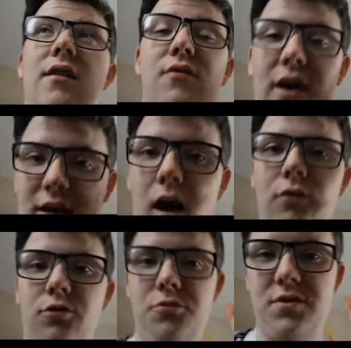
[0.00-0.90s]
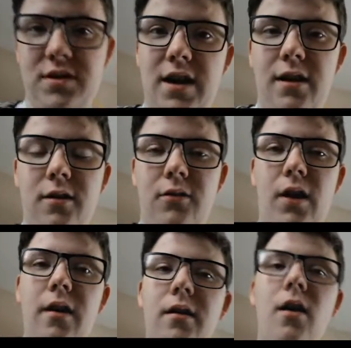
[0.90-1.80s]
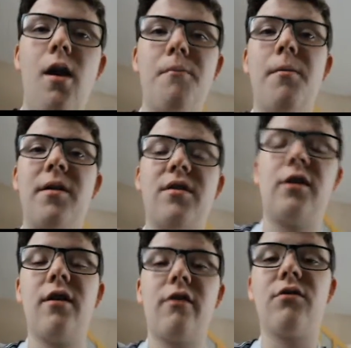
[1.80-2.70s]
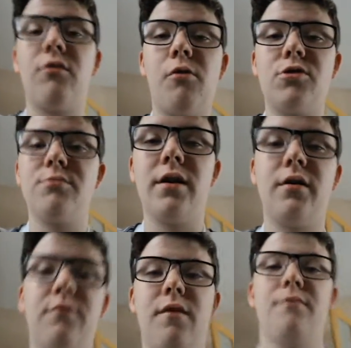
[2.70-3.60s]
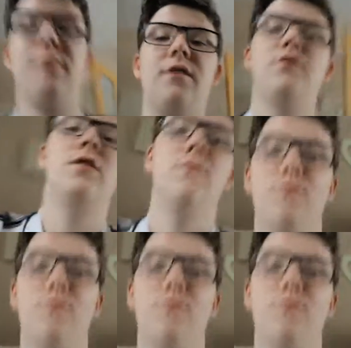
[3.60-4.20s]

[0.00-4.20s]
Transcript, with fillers: if I can't do it today, okay? Anyway, thank you guys for watching my, my, my video